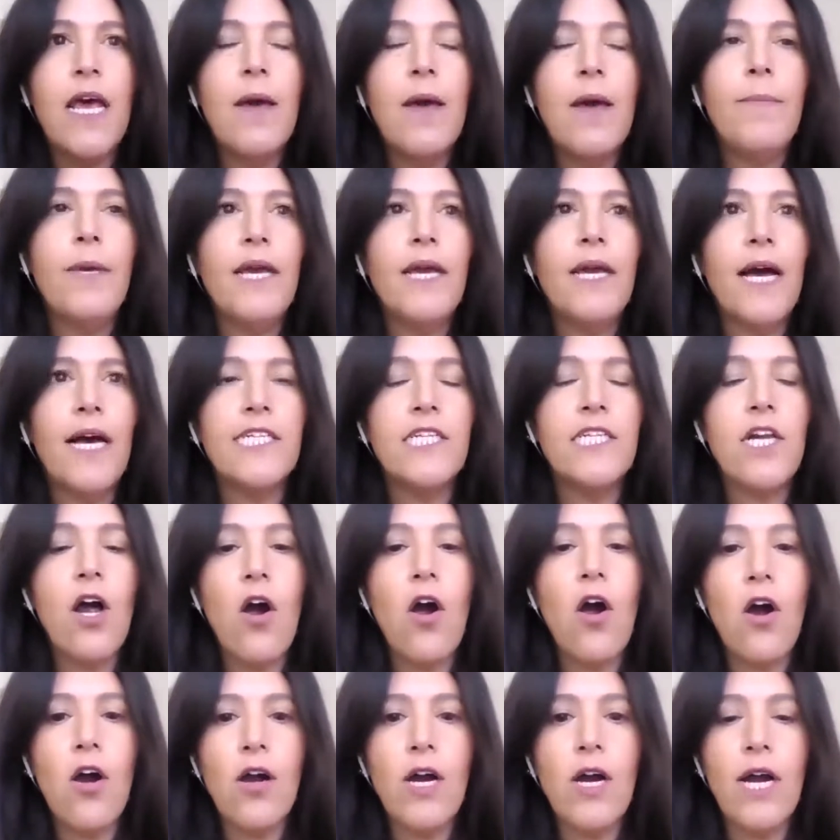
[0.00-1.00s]
Because
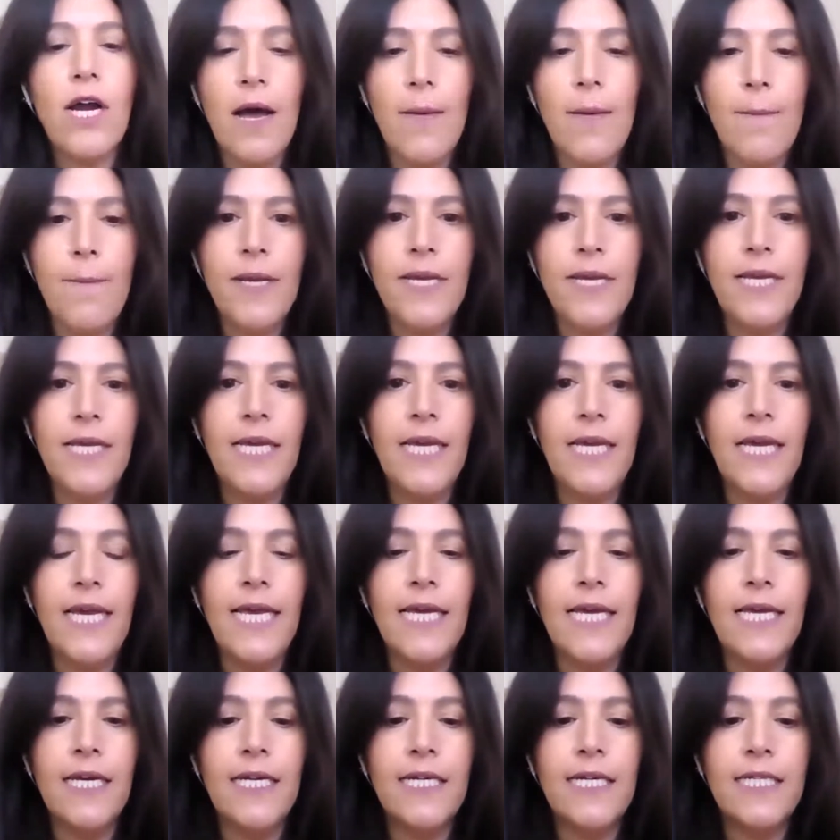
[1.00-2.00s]
our company
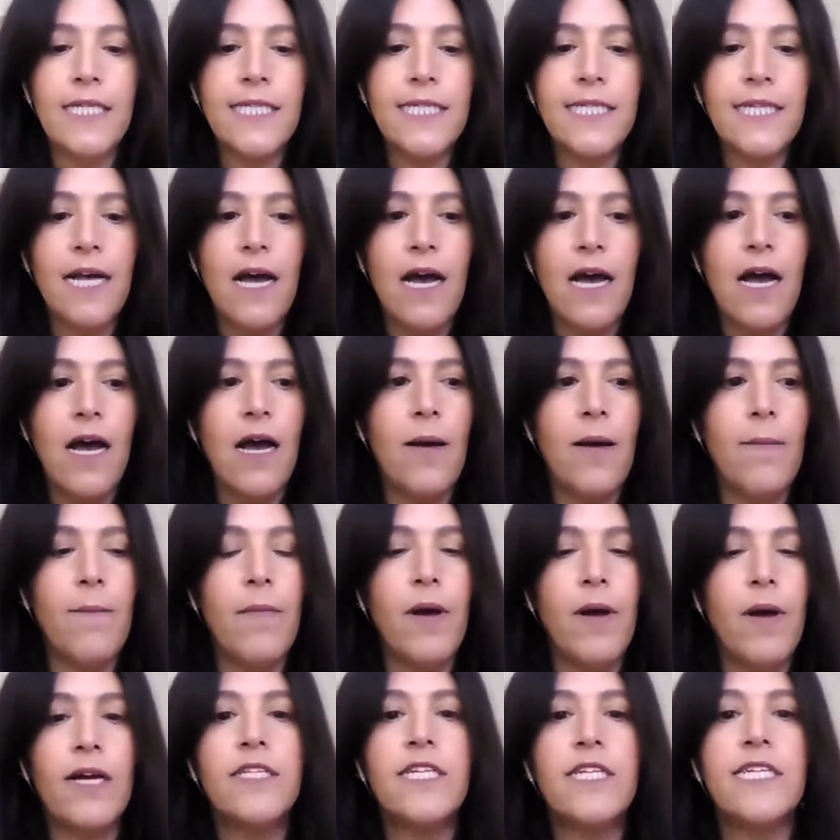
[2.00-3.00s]
is
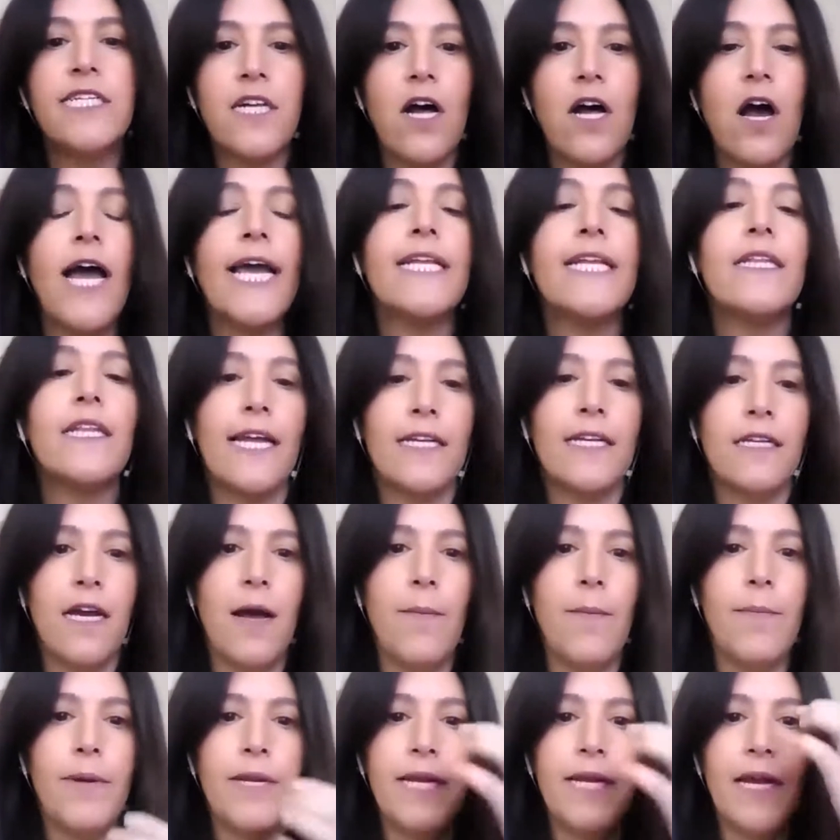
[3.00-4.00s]
a design-led
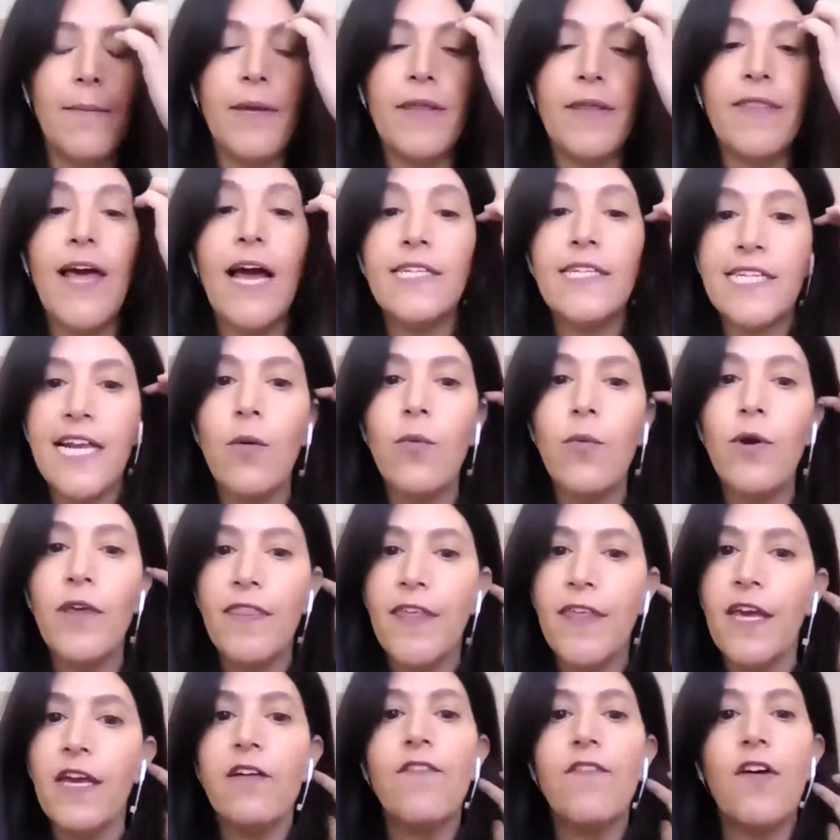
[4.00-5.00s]
company, I mean, that's how we
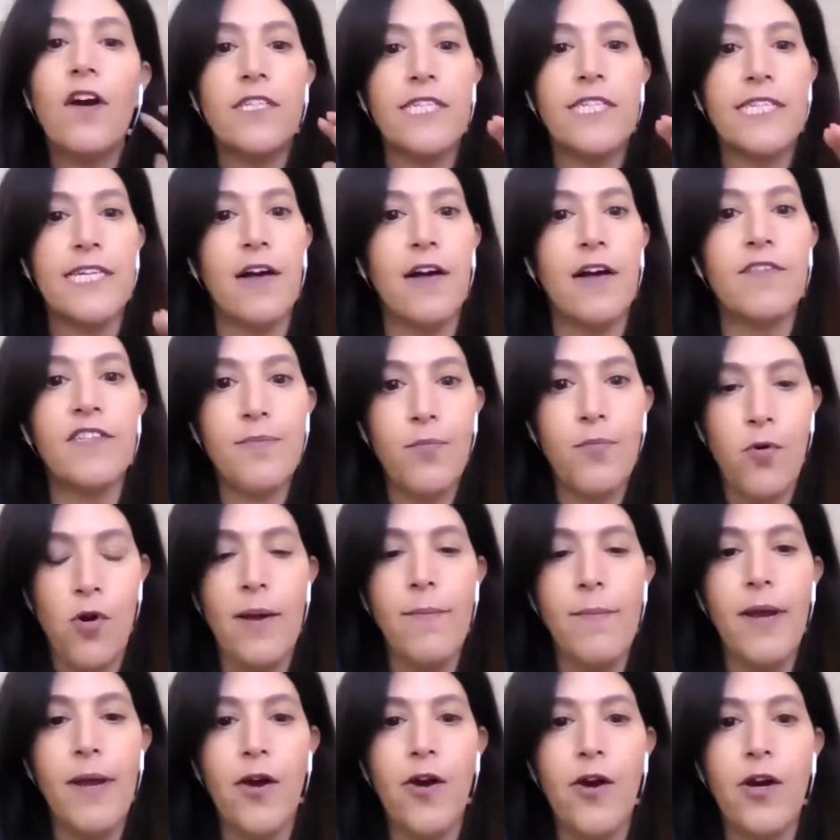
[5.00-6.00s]
think of ourselves
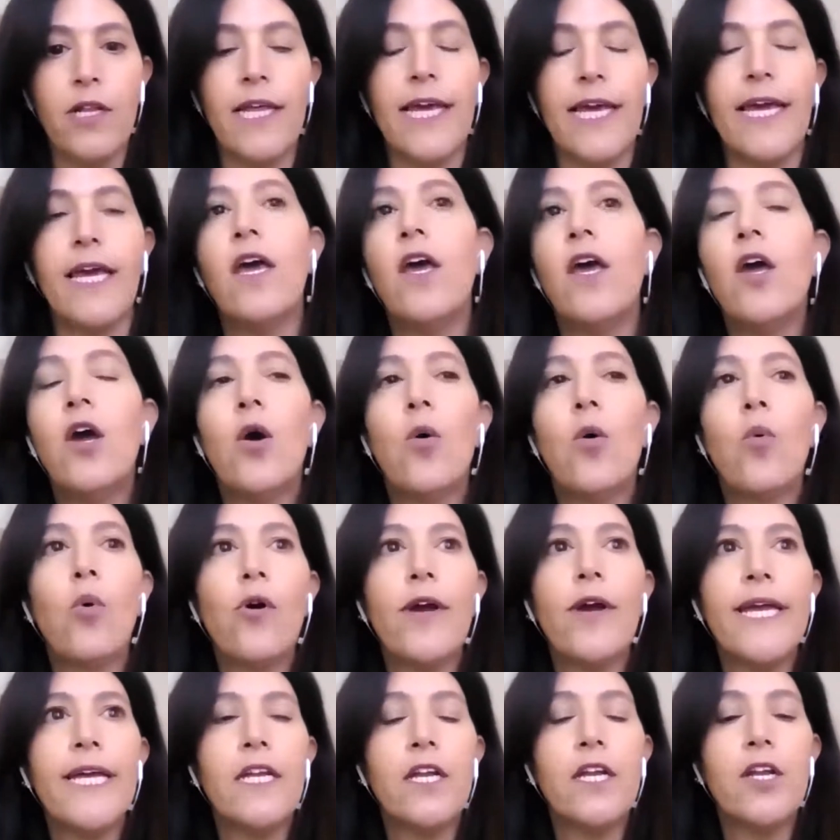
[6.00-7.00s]
primarily.
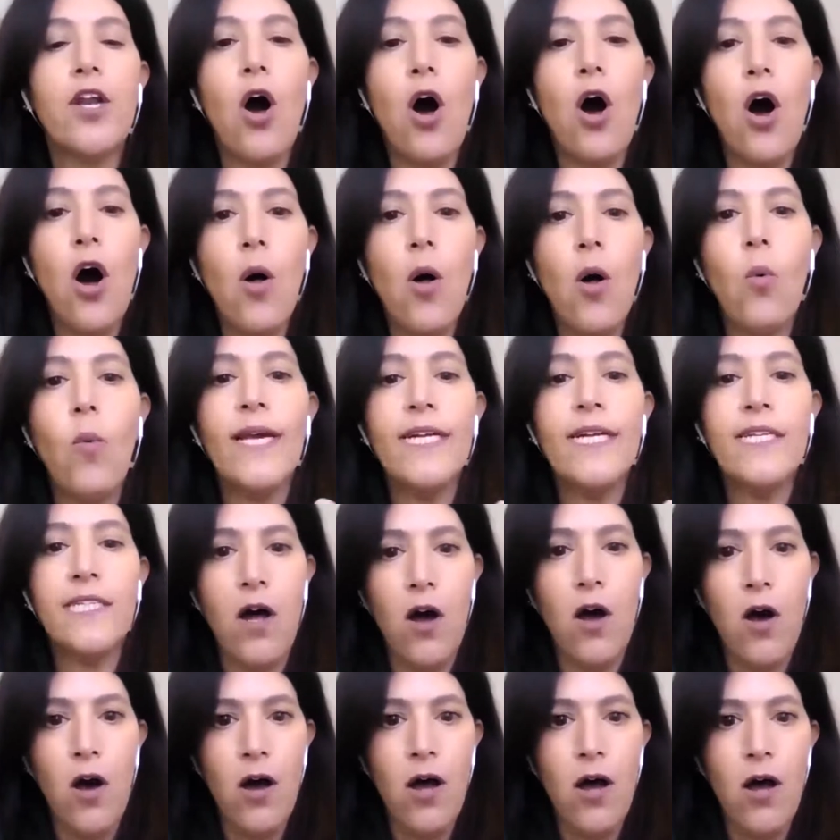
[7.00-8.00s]
We're in an
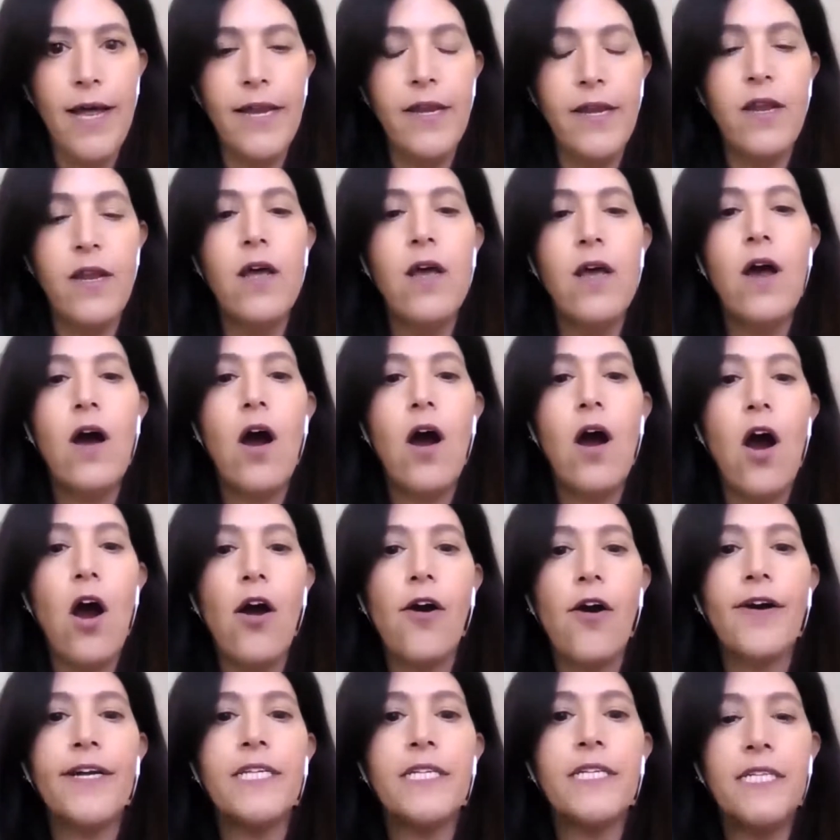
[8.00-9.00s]
always-on
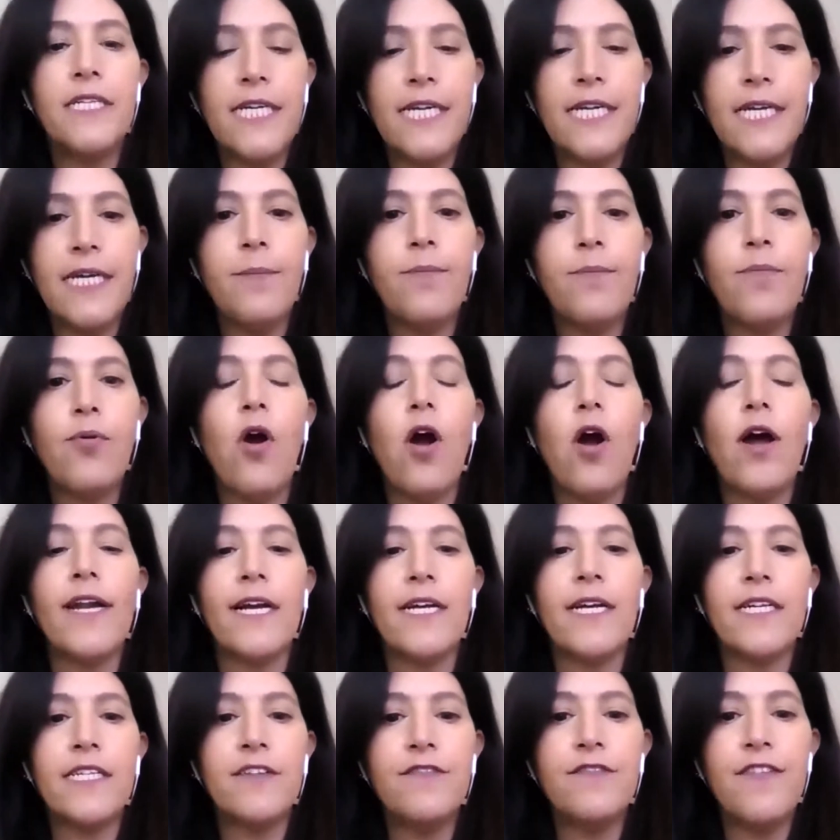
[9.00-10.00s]
R&D
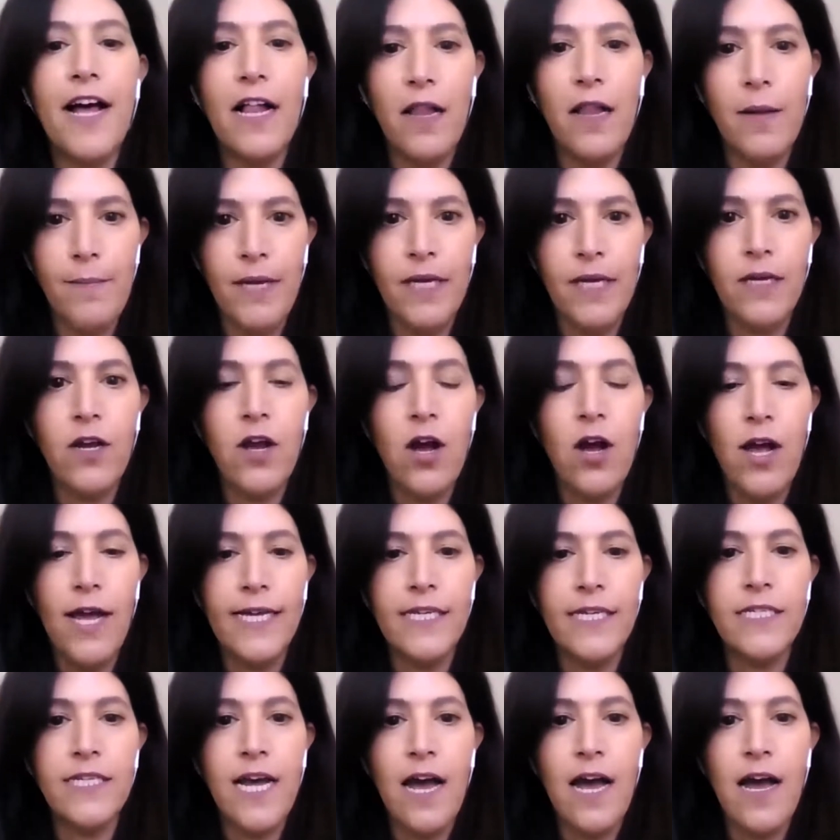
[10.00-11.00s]
product development
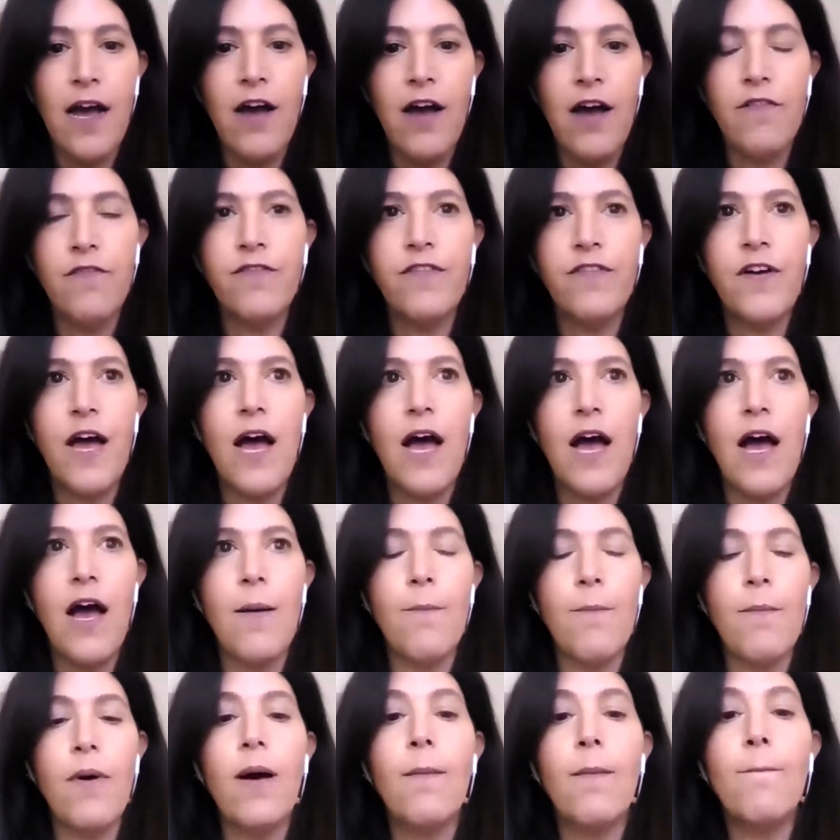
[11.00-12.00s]
kind of
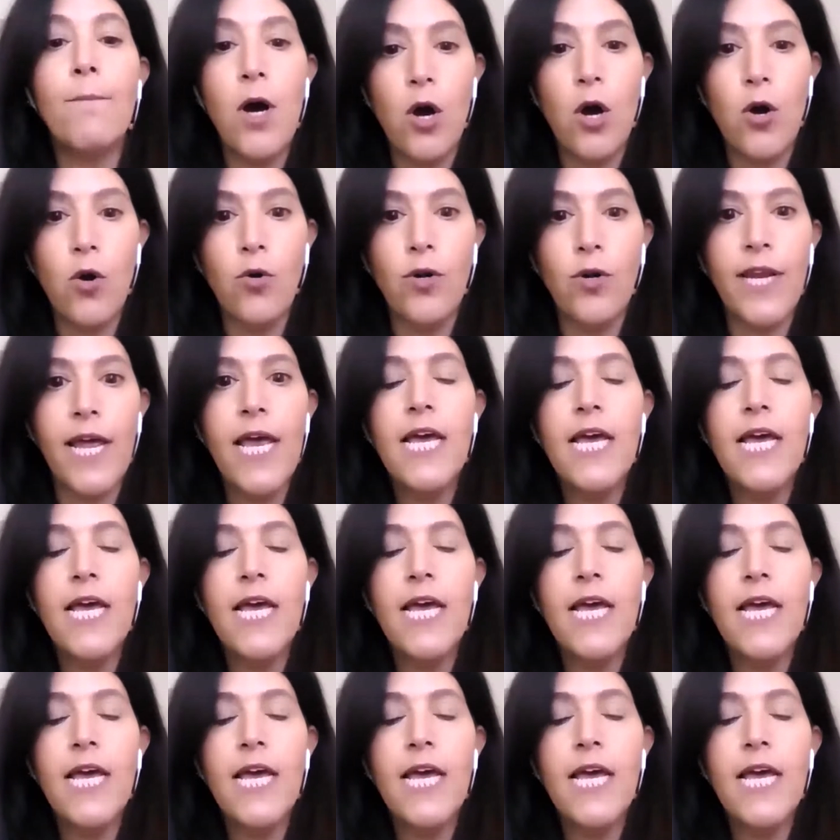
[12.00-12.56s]
mode.